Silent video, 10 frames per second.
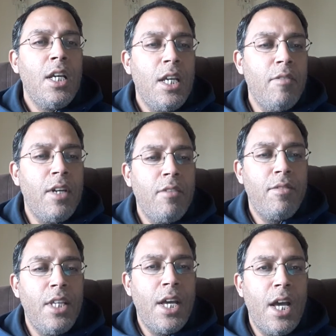even
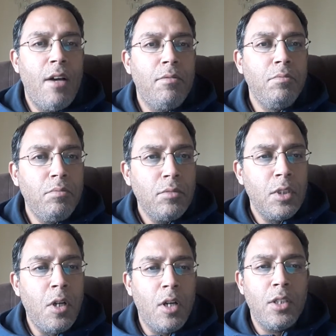if they have
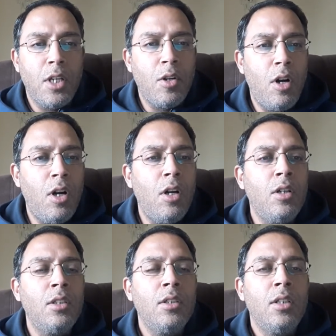got the
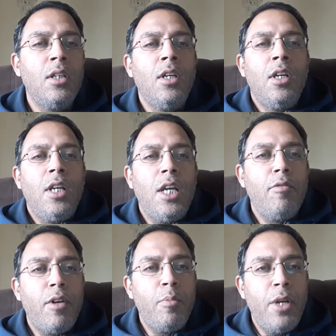wrong
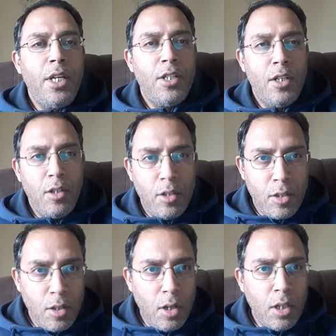information or
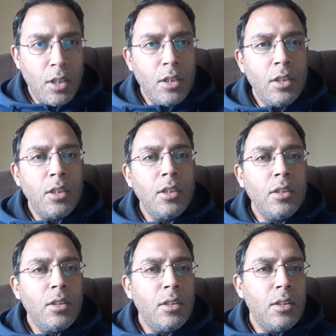wrong
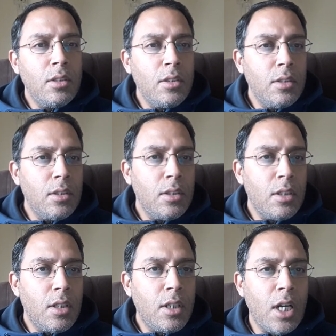
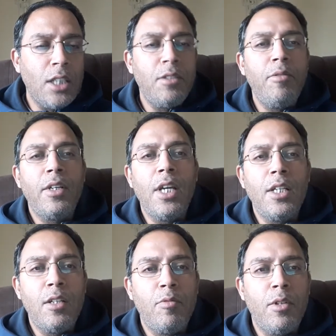
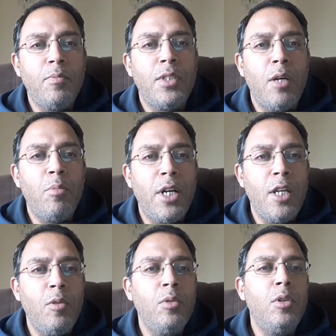classification from
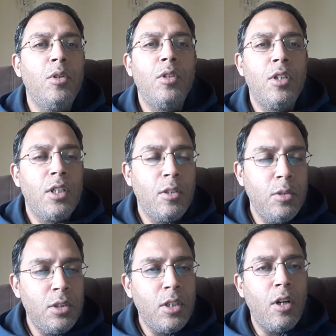somebody
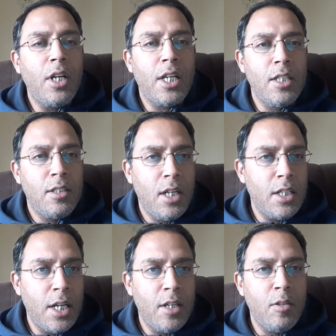who's not a
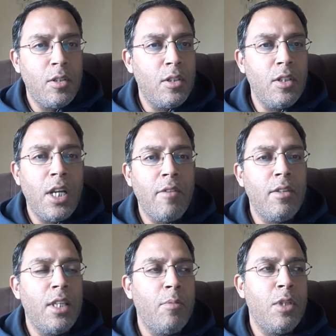consultant, or
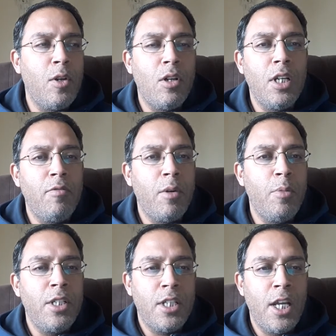given them the wrong
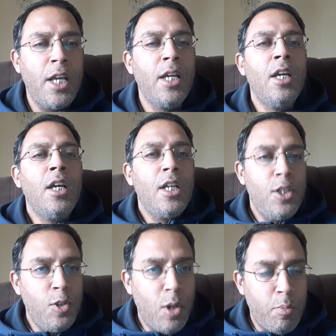information. Hey,
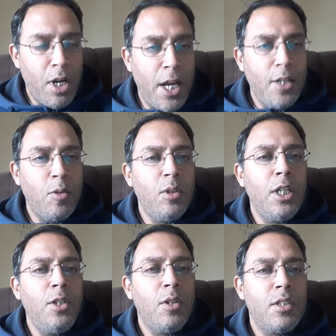you applied
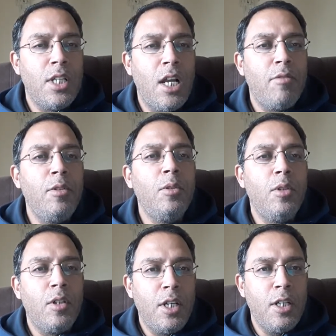only yourself, do
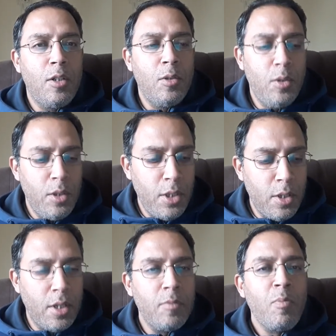not include
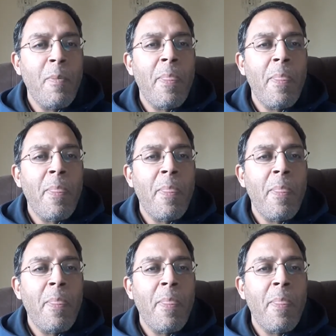your